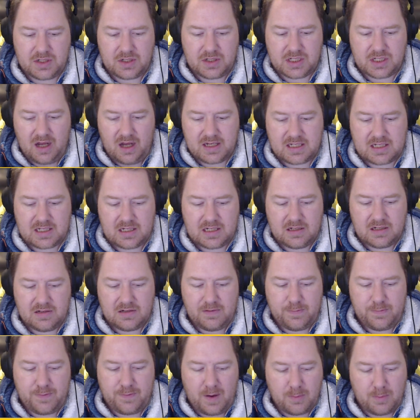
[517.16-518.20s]
DICE
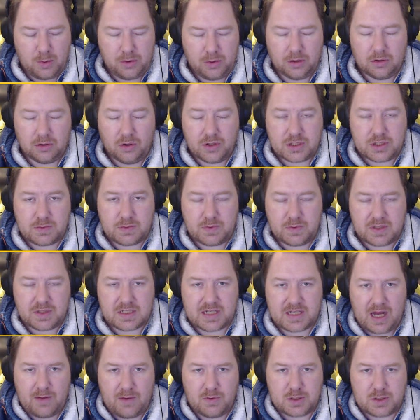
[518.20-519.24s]
fumbled the launch with
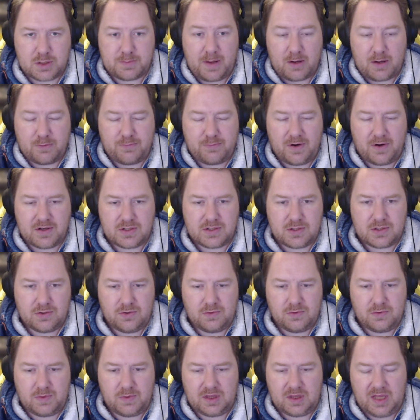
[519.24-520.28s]
Star Wars Battlefront
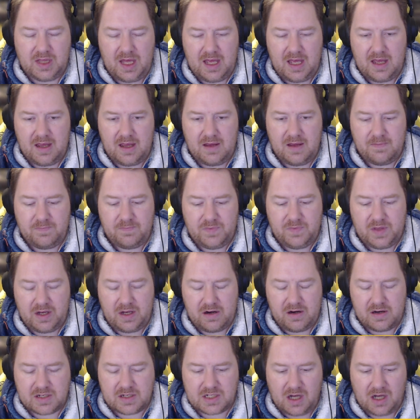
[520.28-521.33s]
2 with their
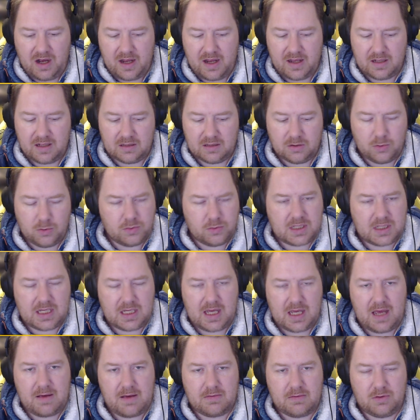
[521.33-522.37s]
entire loot
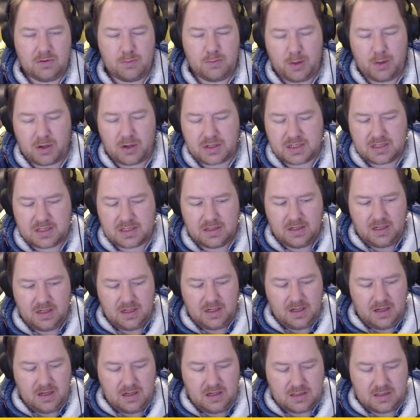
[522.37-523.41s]
box
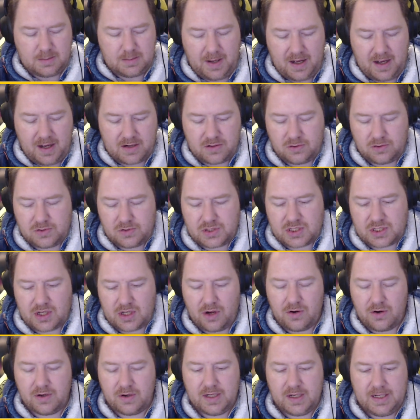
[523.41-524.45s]
debacle.
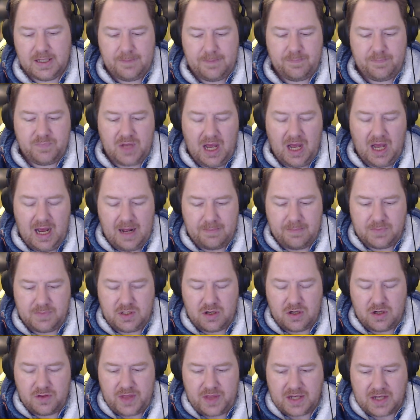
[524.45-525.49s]
So,
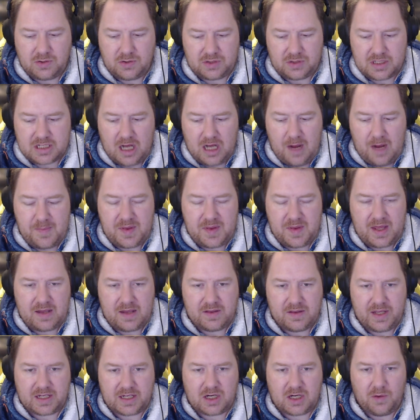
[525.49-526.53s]
they took the time
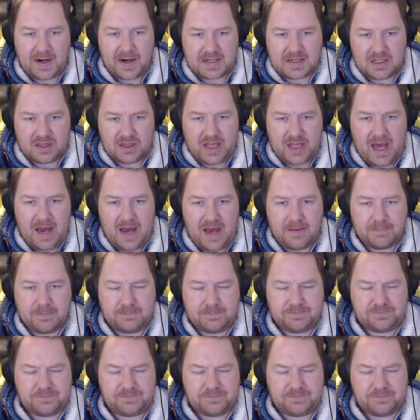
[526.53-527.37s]
and they corrected that.